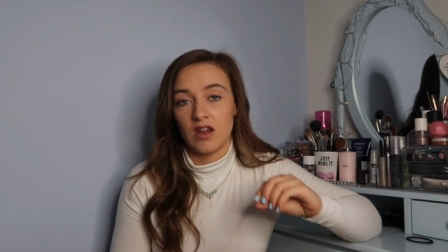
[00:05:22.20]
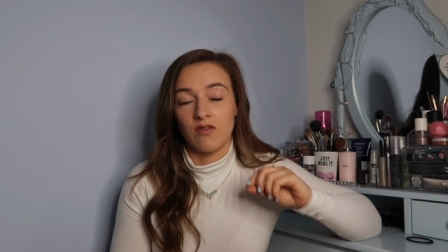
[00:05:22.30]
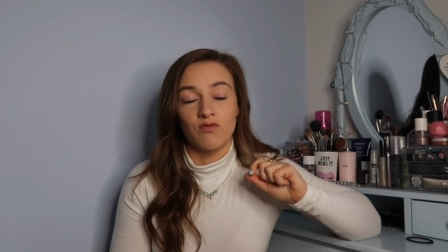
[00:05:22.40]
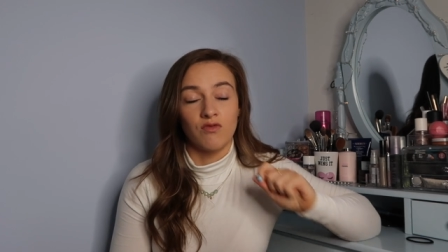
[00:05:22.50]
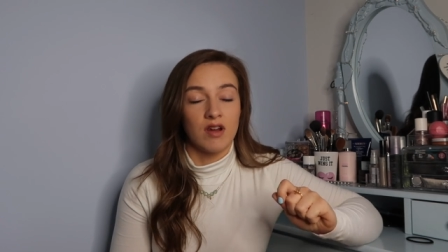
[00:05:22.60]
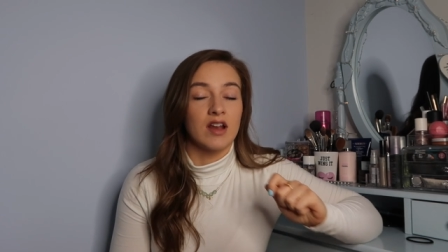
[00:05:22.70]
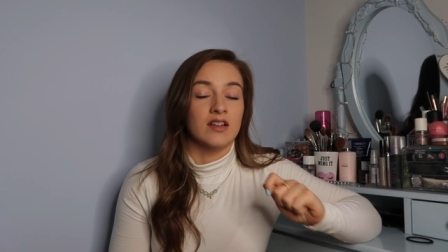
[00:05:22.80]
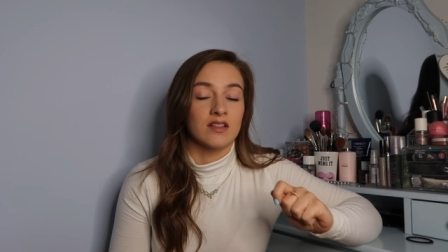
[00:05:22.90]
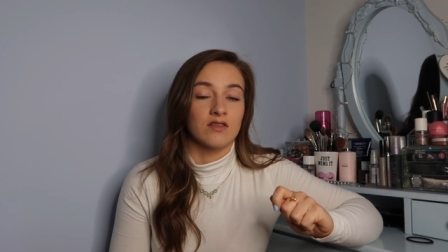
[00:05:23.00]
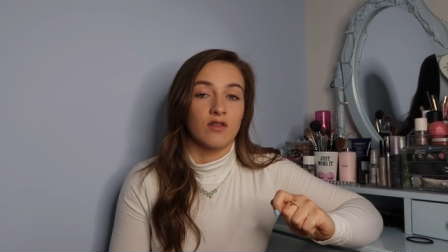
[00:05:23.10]
it really
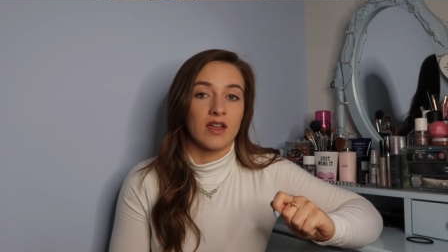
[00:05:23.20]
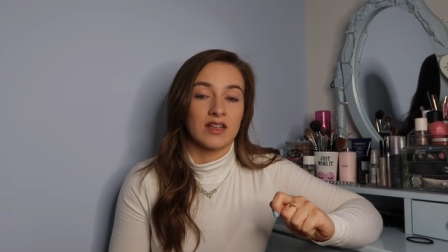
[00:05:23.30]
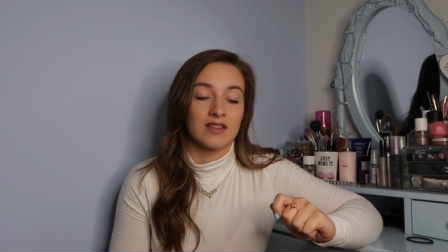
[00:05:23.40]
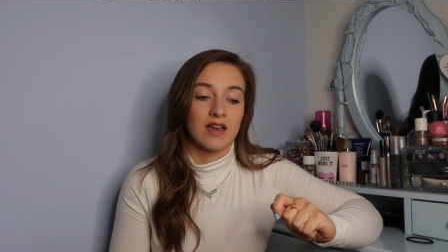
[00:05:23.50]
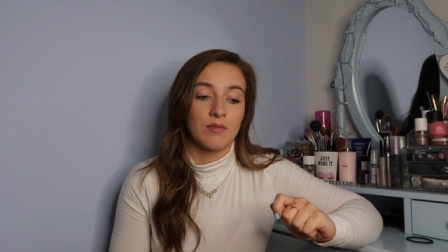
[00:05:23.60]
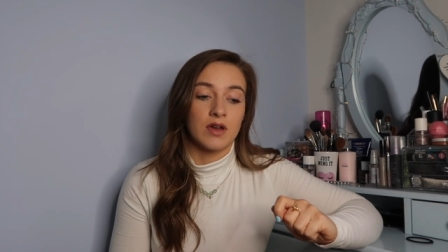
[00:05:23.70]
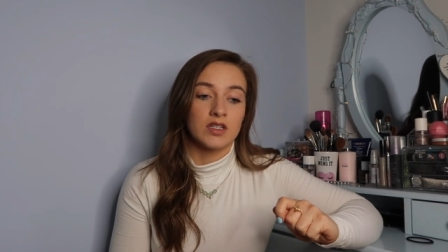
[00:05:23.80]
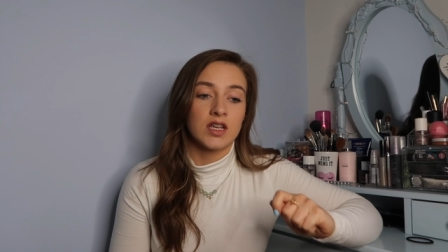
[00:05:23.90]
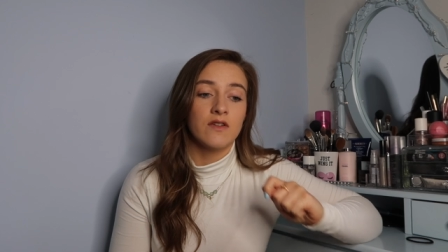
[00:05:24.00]
does not matter that much.